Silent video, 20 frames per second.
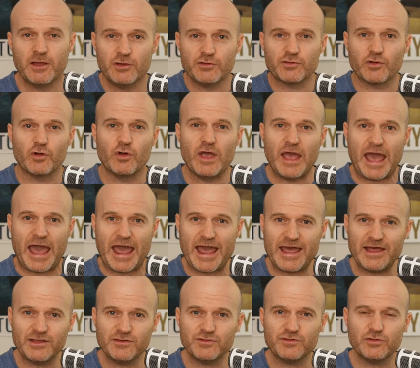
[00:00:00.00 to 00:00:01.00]
So
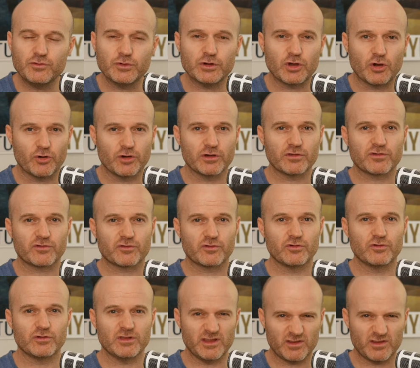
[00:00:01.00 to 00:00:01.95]
as you are going through,